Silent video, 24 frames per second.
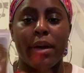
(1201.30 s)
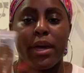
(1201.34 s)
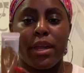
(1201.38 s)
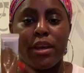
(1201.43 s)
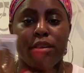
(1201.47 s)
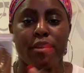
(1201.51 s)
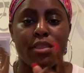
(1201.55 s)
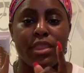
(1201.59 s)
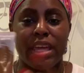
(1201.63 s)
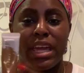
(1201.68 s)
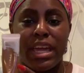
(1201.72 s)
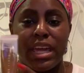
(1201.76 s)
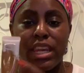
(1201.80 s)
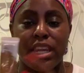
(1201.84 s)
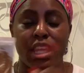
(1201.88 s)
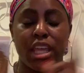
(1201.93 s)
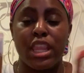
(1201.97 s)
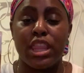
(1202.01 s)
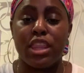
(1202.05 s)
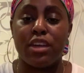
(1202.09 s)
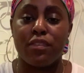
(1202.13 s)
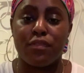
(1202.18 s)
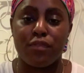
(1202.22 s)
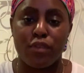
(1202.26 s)
better than
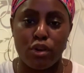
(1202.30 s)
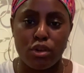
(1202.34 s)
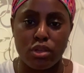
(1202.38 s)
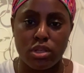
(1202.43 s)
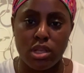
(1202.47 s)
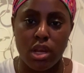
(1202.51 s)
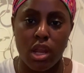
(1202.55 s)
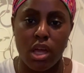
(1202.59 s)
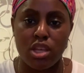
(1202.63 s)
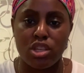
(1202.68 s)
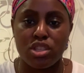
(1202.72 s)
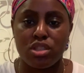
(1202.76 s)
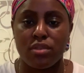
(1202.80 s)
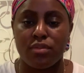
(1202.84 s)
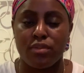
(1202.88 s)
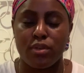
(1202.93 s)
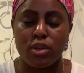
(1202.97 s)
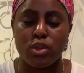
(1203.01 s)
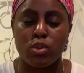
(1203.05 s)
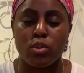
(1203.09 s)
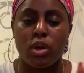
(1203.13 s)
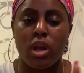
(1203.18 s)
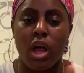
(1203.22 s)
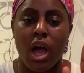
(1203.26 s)
the first launch. The
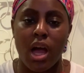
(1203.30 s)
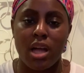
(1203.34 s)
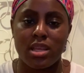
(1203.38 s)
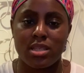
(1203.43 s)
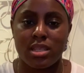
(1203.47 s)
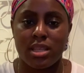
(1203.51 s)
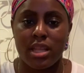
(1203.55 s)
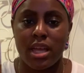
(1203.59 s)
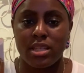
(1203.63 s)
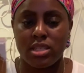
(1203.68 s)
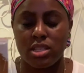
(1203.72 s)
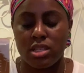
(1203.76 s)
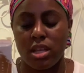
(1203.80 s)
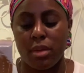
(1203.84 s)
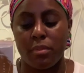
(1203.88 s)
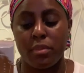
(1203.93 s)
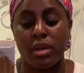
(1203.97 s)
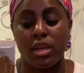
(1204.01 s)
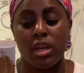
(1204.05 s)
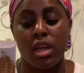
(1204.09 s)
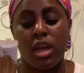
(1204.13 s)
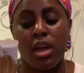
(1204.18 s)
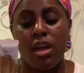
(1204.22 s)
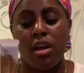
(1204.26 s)
first one oxidizes on
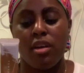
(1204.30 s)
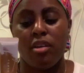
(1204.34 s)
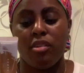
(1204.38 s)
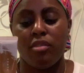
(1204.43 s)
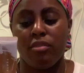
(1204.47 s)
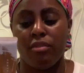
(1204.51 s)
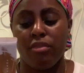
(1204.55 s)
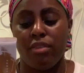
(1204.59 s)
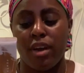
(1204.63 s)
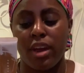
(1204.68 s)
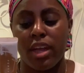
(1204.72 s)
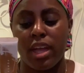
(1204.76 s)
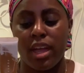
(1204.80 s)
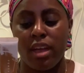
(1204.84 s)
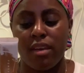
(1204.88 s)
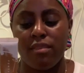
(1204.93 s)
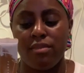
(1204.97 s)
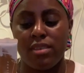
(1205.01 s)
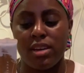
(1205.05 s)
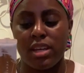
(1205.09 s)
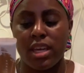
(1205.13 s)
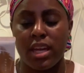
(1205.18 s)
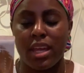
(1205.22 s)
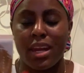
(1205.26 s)
me very
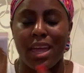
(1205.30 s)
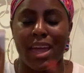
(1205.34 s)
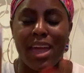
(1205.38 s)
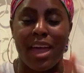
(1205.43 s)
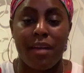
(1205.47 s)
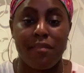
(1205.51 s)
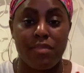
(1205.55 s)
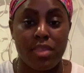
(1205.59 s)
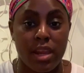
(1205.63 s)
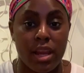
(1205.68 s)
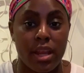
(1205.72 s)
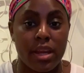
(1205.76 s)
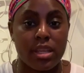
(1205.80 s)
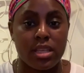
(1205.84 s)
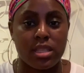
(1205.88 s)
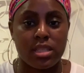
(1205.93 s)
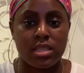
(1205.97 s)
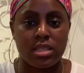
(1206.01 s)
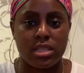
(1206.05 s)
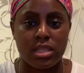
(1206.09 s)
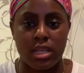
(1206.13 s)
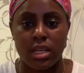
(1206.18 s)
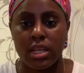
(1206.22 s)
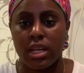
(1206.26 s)
heavily, and I have to let it
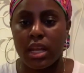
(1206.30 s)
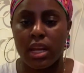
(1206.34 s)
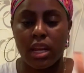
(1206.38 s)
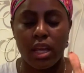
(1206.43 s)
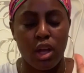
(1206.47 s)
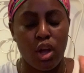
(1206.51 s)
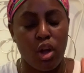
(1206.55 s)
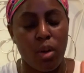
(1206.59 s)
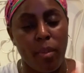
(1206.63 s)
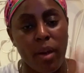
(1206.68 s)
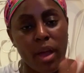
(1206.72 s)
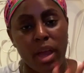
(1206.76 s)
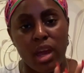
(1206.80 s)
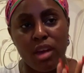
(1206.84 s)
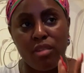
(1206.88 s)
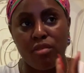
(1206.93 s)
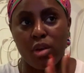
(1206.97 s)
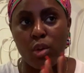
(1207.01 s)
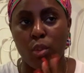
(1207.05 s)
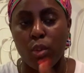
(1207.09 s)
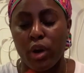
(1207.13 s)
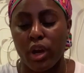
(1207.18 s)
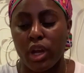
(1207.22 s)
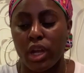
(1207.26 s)
sit and then go back and
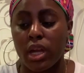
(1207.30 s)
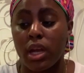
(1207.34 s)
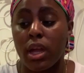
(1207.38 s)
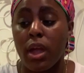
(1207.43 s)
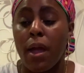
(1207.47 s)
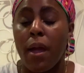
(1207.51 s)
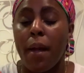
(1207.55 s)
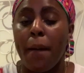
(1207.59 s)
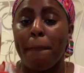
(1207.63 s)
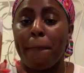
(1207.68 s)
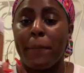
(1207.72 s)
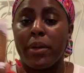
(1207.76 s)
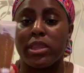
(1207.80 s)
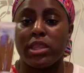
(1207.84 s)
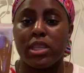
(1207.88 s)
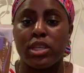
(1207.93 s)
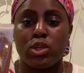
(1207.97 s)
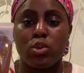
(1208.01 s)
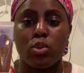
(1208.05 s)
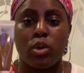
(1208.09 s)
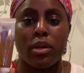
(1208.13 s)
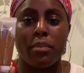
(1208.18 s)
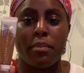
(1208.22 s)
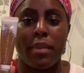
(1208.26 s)
rework it. But
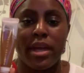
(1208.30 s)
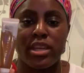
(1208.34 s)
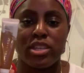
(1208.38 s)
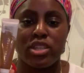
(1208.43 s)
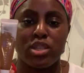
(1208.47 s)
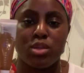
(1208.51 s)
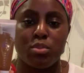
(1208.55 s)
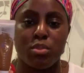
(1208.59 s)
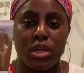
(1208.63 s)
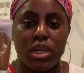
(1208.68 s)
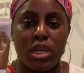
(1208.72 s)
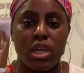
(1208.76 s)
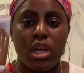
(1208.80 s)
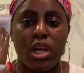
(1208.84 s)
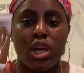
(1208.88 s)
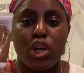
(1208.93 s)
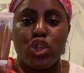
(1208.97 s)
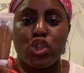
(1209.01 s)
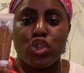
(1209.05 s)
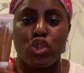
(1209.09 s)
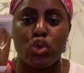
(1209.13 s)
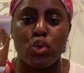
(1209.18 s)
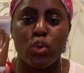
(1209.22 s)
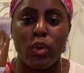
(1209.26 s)
this one matches me
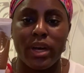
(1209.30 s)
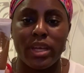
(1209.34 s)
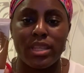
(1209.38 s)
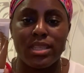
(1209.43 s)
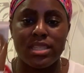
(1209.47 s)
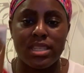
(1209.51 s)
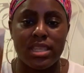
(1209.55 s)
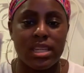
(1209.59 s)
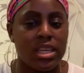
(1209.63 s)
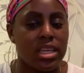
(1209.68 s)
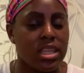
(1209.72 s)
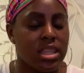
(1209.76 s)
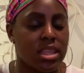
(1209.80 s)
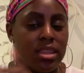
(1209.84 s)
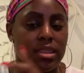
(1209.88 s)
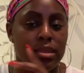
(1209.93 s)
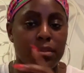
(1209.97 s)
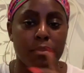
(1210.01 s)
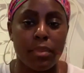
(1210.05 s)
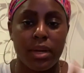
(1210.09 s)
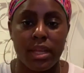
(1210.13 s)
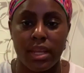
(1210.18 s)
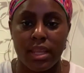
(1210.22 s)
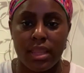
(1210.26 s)
to a T the
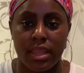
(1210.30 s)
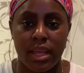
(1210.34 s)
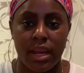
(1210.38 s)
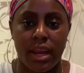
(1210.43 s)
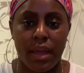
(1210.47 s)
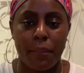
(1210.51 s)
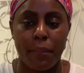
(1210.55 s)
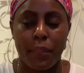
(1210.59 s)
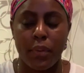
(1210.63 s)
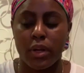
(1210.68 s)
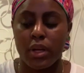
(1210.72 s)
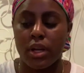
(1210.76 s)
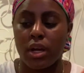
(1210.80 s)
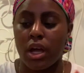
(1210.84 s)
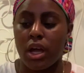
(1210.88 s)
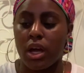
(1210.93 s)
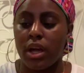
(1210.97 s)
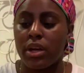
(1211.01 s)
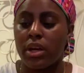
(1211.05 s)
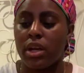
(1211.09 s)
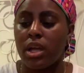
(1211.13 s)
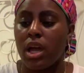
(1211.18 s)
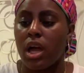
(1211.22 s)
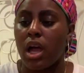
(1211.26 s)
minute that I put it
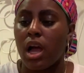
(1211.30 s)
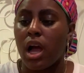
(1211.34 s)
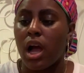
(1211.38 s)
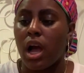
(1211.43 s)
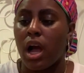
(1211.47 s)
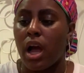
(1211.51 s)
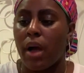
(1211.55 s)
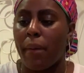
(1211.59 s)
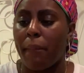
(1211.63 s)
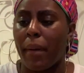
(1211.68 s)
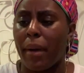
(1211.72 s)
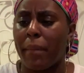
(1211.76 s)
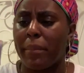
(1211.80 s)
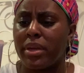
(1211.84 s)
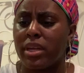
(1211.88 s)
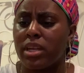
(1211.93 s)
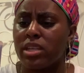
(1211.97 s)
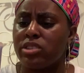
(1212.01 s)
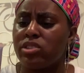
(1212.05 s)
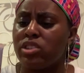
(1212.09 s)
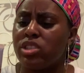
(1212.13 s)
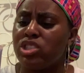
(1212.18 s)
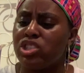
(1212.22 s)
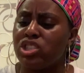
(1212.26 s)
on. I'm
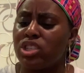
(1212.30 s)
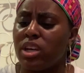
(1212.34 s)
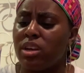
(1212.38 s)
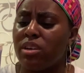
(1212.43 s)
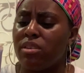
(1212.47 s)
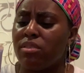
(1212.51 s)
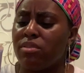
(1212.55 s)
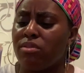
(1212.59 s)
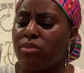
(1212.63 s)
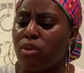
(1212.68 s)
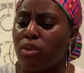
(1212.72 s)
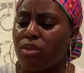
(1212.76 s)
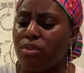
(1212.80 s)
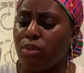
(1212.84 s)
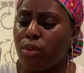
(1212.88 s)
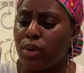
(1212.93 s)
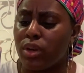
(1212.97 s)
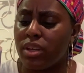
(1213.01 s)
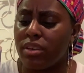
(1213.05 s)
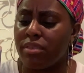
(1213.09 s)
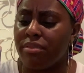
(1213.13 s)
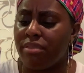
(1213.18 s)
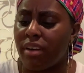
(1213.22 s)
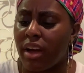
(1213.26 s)
in the shade
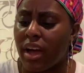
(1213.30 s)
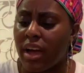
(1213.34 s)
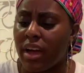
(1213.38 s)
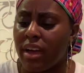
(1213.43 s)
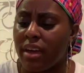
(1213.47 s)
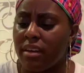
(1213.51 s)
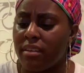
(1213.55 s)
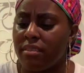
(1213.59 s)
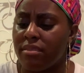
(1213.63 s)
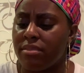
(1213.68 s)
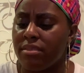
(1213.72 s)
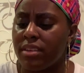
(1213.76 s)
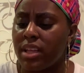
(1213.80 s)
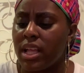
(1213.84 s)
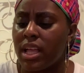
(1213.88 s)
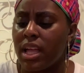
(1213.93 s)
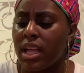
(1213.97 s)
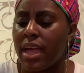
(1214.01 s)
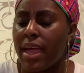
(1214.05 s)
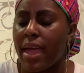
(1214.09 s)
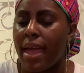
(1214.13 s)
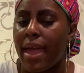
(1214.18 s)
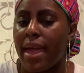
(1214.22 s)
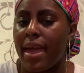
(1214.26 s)
445,
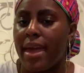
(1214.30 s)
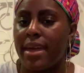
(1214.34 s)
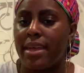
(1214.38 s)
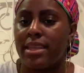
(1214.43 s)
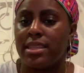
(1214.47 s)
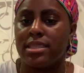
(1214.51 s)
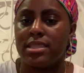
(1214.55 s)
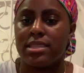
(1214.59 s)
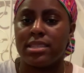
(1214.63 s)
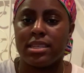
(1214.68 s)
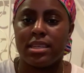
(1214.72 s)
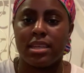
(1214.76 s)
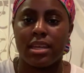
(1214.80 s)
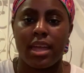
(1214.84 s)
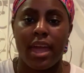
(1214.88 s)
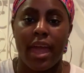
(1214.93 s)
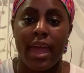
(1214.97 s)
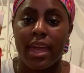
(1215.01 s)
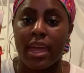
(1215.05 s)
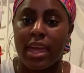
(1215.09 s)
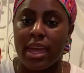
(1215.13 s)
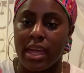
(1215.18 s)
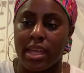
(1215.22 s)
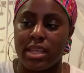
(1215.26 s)
and
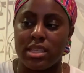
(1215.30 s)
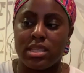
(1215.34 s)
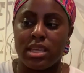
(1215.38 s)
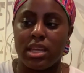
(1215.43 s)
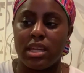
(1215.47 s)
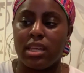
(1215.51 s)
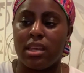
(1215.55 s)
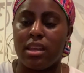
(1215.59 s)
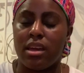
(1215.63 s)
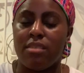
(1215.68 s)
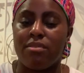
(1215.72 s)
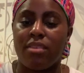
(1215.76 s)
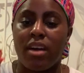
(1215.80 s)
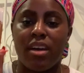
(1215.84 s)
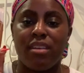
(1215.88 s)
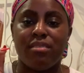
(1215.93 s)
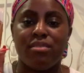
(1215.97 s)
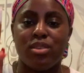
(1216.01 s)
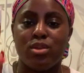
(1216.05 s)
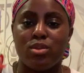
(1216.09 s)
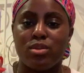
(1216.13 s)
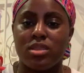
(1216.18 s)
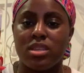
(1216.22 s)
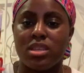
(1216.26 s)
I can't say enough. I've
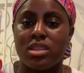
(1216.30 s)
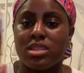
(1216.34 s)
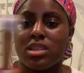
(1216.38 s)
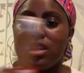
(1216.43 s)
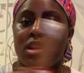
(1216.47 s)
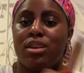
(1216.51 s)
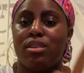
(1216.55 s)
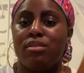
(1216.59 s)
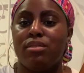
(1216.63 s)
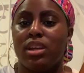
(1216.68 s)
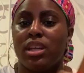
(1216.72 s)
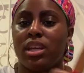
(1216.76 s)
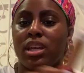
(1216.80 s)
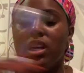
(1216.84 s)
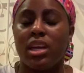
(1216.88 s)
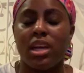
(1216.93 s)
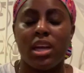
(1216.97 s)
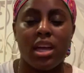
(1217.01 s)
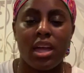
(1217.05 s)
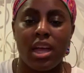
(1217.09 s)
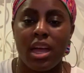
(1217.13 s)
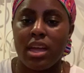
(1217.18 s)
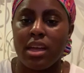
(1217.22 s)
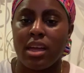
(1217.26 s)
used this literally
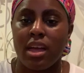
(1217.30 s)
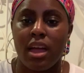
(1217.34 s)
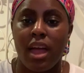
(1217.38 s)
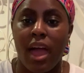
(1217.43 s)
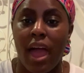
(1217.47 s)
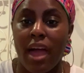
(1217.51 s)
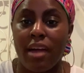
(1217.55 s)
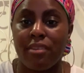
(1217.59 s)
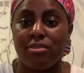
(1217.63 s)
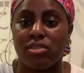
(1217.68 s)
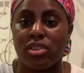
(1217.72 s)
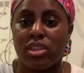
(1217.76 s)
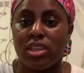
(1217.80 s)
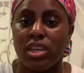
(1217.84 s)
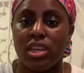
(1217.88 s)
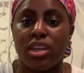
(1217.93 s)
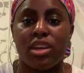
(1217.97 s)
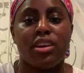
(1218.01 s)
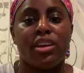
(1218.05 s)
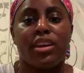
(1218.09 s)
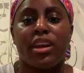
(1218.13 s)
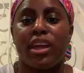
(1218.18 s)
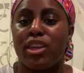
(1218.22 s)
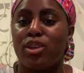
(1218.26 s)
half the
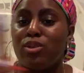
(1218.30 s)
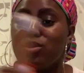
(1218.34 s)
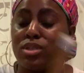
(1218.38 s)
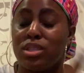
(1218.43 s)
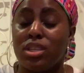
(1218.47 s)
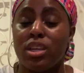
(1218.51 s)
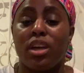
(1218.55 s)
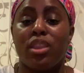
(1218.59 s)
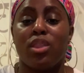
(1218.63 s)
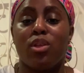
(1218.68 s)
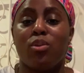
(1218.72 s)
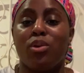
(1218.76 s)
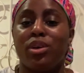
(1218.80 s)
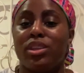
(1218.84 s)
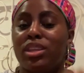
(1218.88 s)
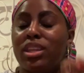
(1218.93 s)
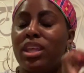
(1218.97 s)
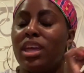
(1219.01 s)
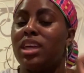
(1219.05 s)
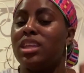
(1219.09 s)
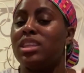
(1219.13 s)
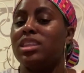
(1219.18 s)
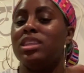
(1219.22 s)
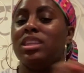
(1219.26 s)
year, and I used the other one
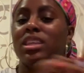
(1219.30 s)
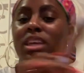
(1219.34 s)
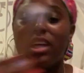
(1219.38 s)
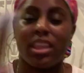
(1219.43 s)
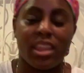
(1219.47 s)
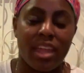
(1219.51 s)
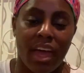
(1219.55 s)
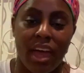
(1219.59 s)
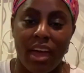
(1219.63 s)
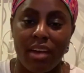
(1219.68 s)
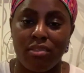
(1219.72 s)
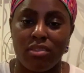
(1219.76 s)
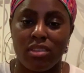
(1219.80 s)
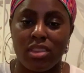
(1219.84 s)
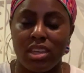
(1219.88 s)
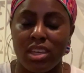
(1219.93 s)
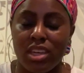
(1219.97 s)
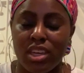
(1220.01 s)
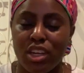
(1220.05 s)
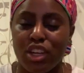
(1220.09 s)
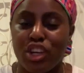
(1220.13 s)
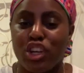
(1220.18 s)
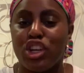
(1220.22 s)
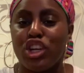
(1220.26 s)
the other half of the
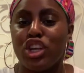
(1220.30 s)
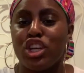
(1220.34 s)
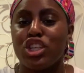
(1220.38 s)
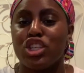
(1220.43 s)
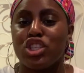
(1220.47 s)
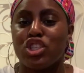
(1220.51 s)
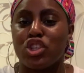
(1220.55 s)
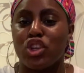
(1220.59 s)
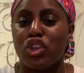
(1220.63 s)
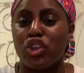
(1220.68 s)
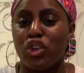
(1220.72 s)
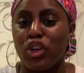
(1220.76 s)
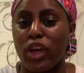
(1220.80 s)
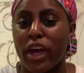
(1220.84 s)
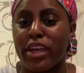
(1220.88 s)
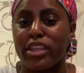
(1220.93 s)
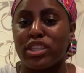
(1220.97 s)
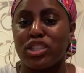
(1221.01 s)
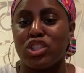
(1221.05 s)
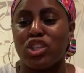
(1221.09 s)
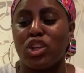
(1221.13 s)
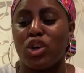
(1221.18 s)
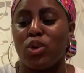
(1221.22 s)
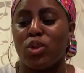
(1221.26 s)
year. So you
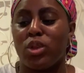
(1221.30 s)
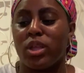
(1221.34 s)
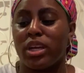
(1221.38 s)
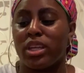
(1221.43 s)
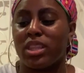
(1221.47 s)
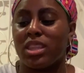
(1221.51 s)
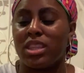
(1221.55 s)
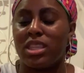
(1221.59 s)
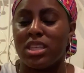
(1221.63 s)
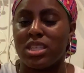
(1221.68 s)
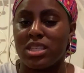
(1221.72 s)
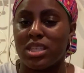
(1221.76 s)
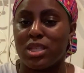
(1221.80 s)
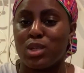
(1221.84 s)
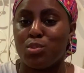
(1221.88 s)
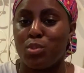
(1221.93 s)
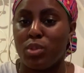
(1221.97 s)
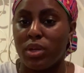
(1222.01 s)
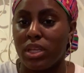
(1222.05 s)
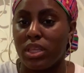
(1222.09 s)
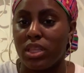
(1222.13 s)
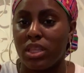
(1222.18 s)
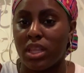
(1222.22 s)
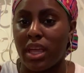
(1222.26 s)
guys know that this has
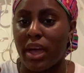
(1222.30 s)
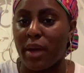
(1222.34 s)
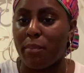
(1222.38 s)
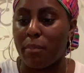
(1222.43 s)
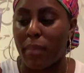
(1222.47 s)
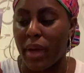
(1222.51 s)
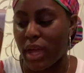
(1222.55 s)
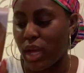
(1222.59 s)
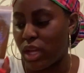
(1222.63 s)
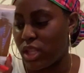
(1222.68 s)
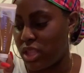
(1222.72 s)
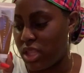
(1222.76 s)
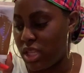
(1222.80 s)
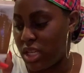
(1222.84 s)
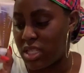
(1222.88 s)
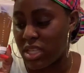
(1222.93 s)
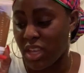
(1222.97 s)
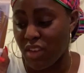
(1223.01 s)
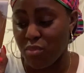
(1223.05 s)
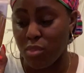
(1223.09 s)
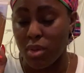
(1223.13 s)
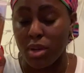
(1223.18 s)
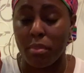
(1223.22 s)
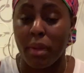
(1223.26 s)
been these
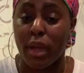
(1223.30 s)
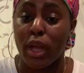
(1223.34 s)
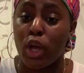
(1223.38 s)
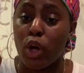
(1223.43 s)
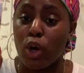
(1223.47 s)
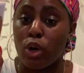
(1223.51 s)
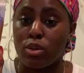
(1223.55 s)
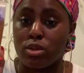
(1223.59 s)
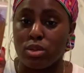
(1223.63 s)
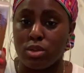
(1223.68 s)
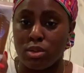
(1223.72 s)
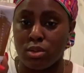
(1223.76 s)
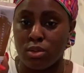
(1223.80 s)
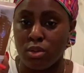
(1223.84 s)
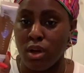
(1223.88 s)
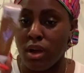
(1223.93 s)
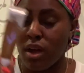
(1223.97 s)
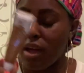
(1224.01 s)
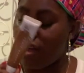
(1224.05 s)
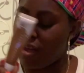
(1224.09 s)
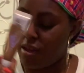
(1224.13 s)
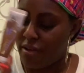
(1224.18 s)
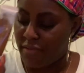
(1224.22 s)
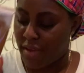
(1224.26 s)
have been my go-to
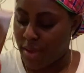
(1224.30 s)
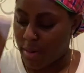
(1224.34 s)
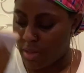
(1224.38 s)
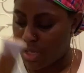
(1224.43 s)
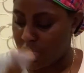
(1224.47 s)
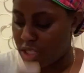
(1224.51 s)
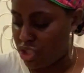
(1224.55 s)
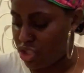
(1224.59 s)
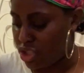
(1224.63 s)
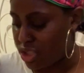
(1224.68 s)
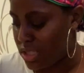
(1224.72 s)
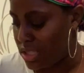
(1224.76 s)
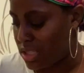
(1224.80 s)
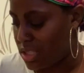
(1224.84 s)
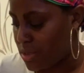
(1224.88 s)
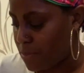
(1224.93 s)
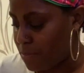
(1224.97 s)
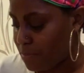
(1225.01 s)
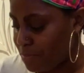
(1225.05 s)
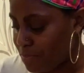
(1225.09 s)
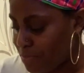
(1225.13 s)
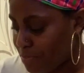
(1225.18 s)
foundations.